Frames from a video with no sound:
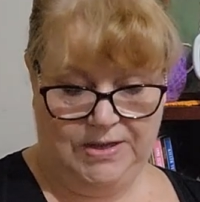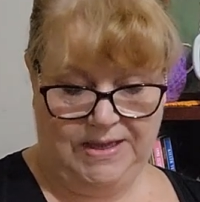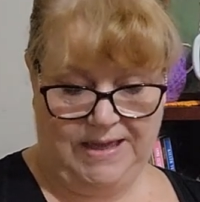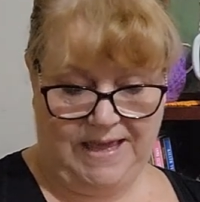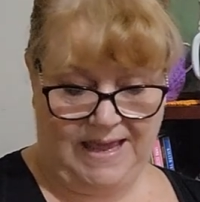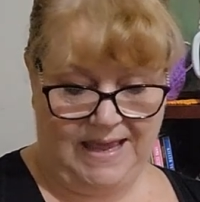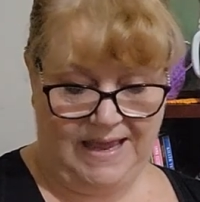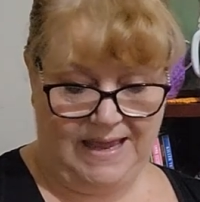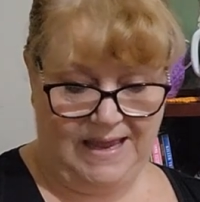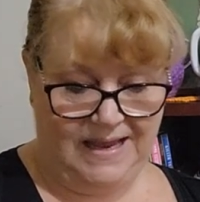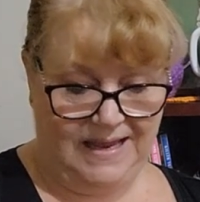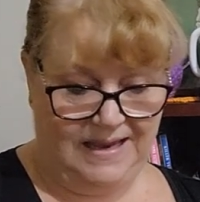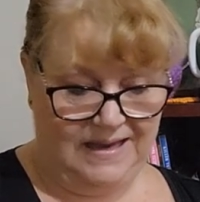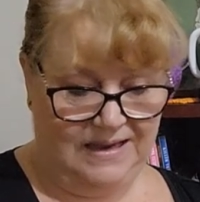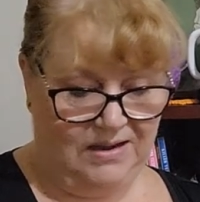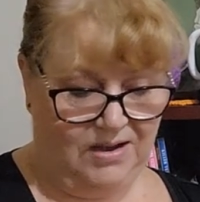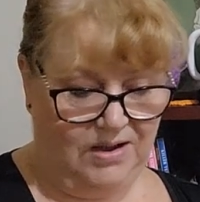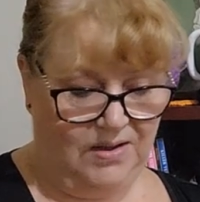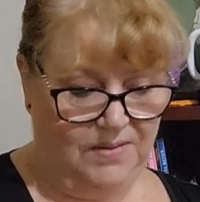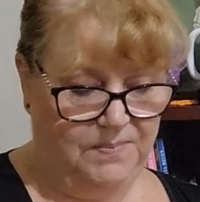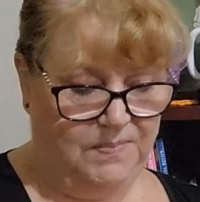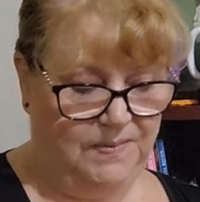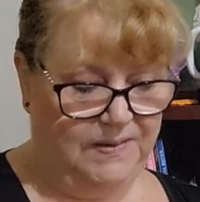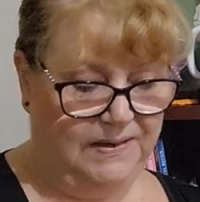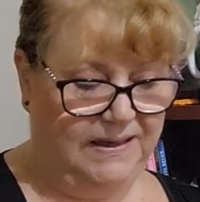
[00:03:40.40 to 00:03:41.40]
UK,
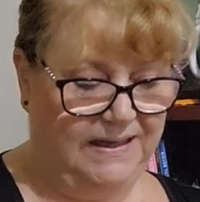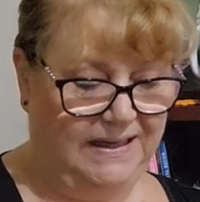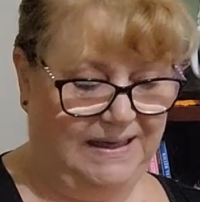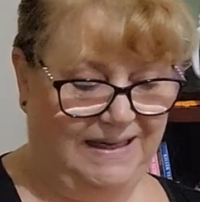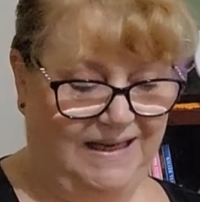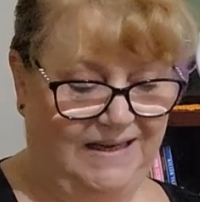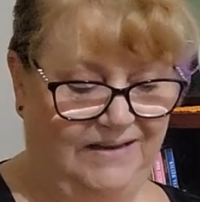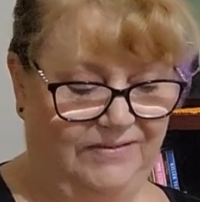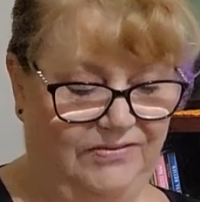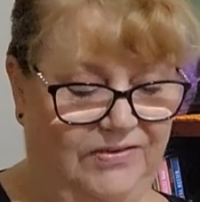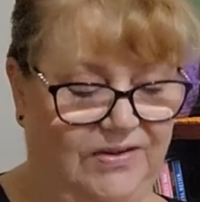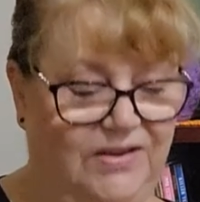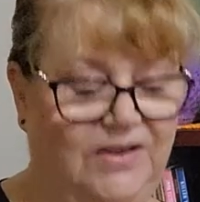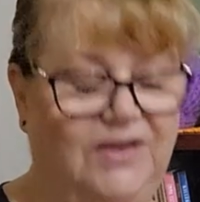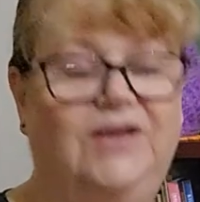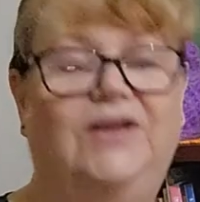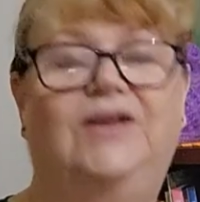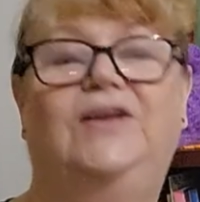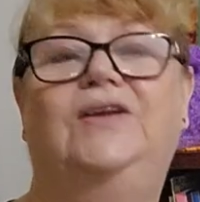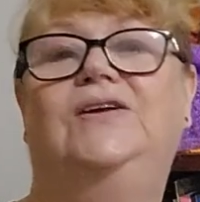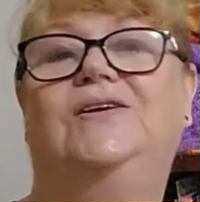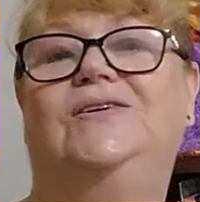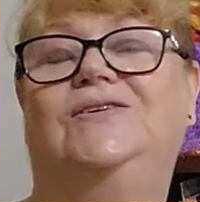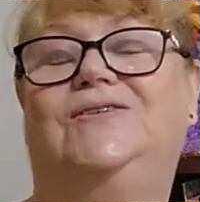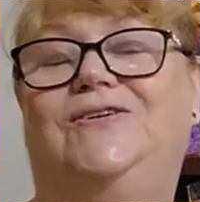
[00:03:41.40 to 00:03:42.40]
I believe.
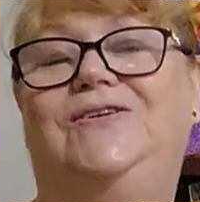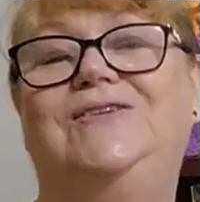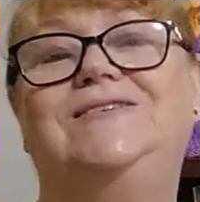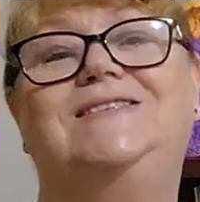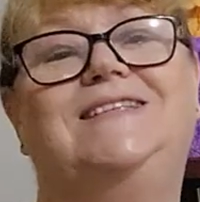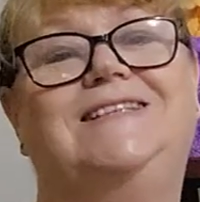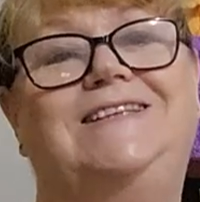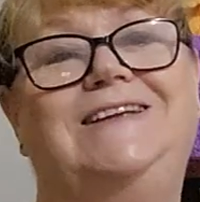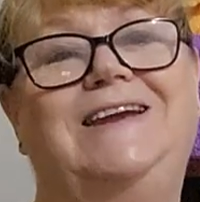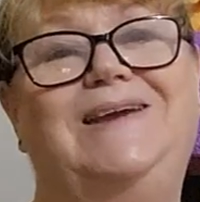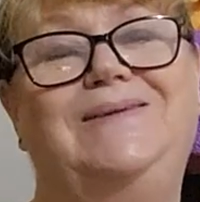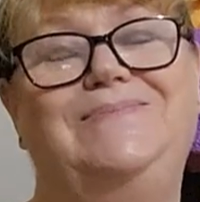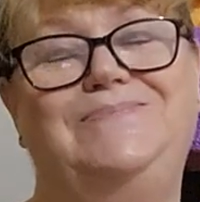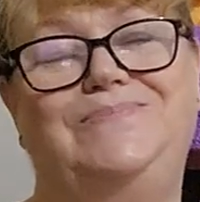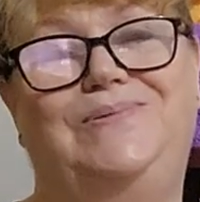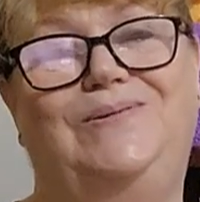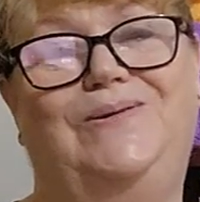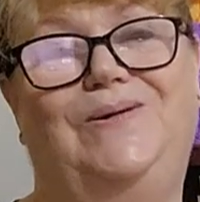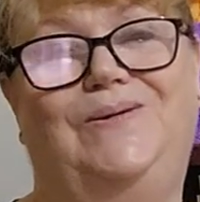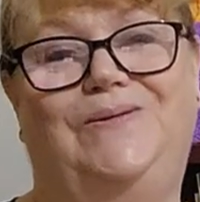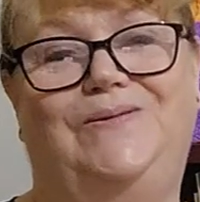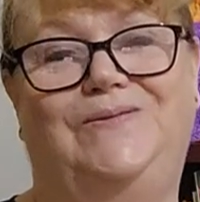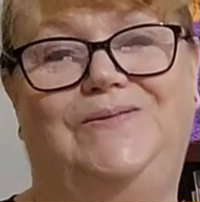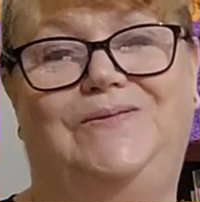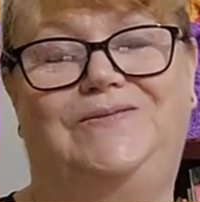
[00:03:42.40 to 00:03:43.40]
Christine
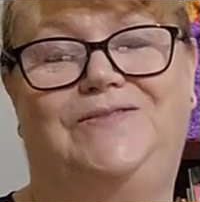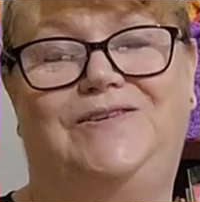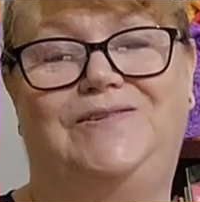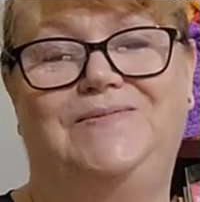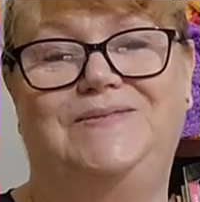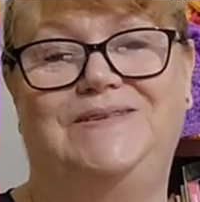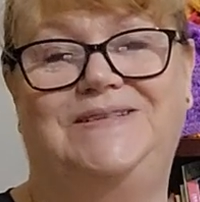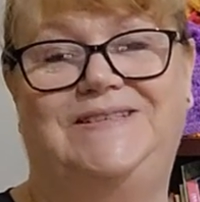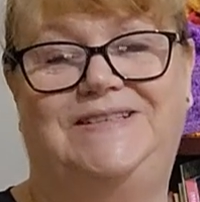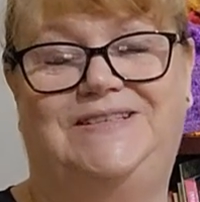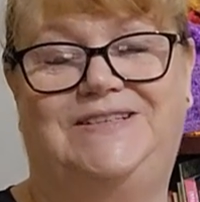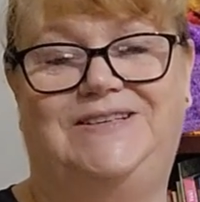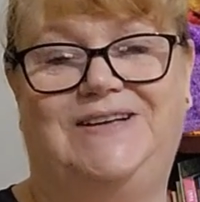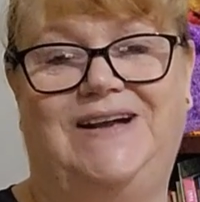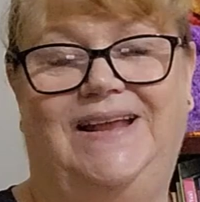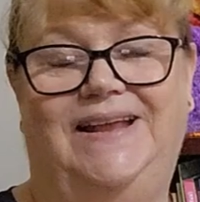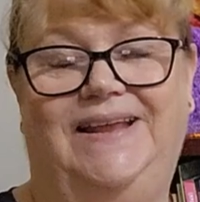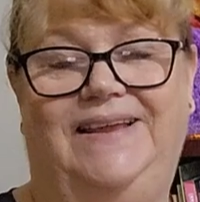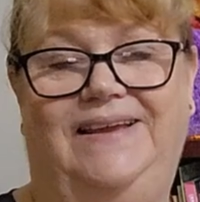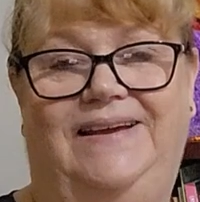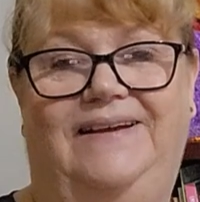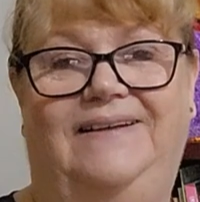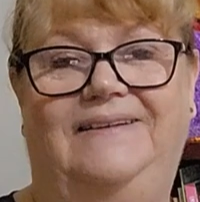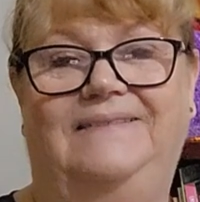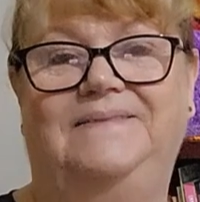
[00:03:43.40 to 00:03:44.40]
Bull from
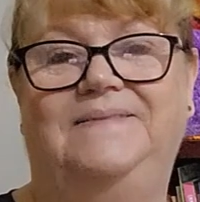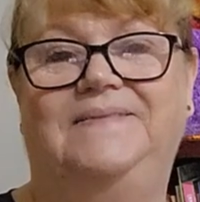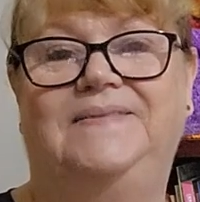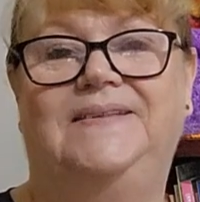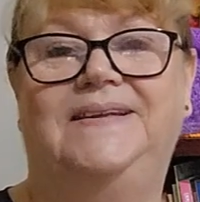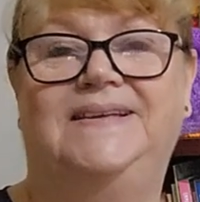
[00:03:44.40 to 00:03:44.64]
Australia.